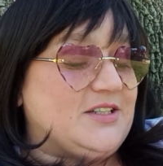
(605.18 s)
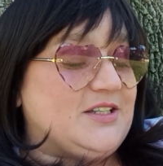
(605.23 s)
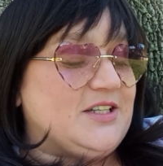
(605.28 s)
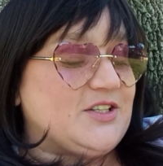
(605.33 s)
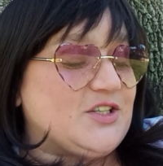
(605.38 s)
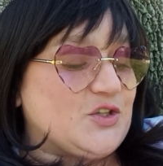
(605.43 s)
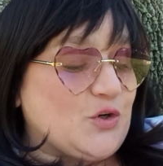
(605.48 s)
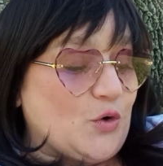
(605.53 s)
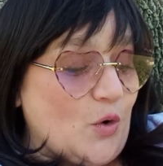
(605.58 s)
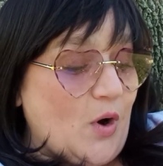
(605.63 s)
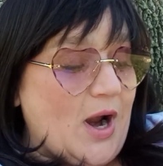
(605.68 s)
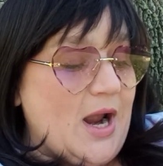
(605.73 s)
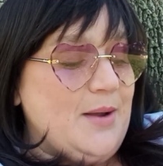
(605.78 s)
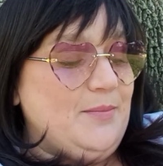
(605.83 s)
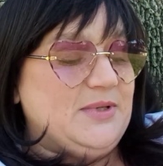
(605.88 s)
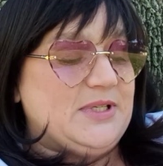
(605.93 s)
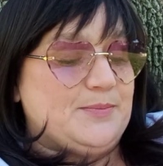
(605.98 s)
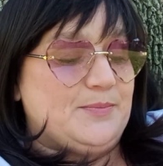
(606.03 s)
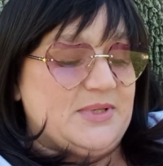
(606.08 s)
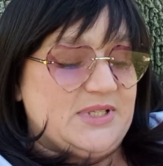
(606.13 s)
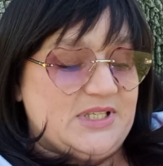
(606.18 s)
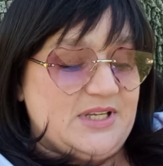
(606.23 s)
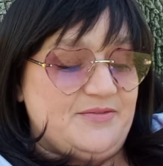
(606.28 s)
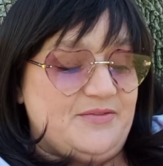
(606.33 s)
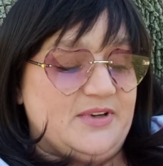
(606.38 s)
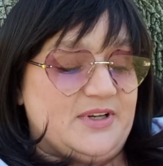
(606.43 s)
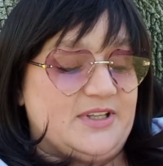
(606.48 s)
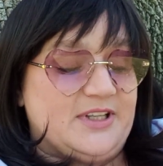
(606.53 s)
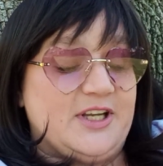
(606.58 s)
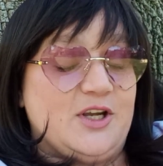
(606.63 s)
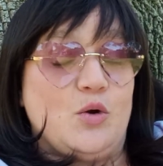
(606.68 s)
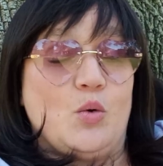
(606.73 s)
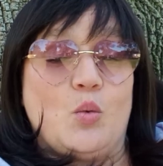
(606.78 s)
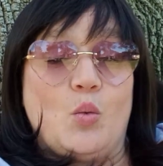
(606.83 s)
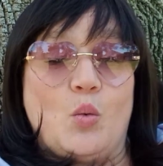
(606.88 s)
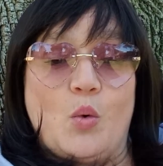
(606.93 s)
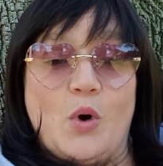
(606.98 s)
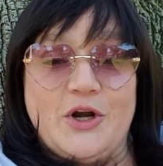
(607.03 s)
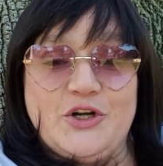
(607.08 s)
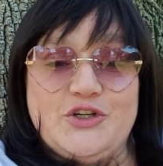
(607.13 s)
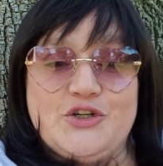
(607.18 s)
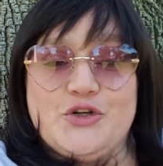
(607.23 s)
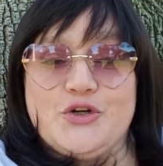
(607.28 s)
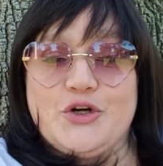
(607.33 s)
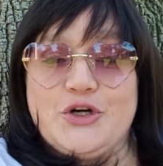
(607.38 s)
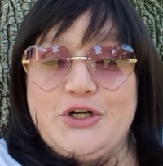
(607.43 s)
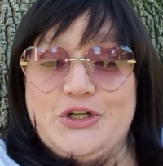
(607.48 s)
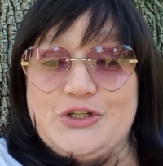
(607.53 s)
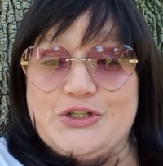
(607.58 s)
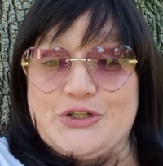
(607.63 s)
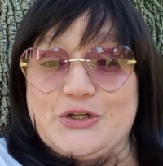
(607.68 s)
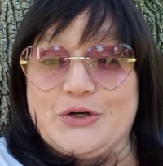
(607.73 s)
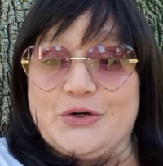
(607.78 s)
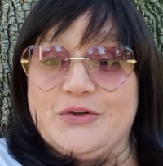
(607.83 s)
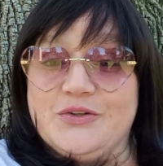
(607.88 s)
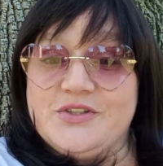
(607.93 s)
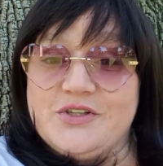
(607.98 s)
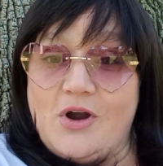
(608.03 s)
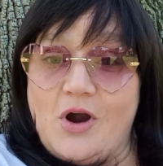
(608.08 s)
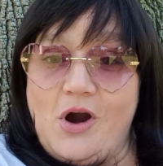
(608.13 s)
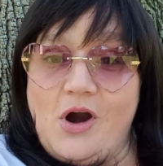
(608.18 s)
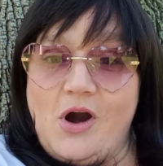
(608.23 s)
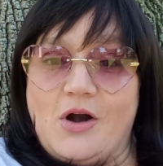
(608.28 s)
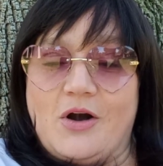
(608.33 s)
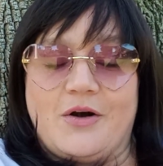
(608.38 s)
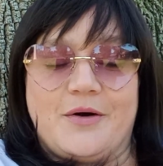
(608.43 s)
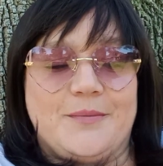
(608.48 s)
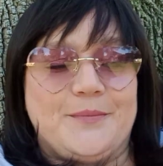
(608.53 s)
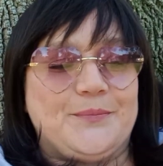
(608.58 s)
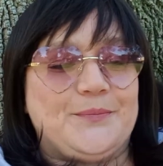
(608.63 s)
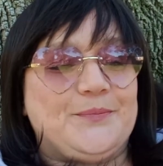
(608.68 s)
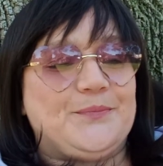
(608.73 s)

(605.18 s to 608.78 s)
Describe specifically what your concerns are.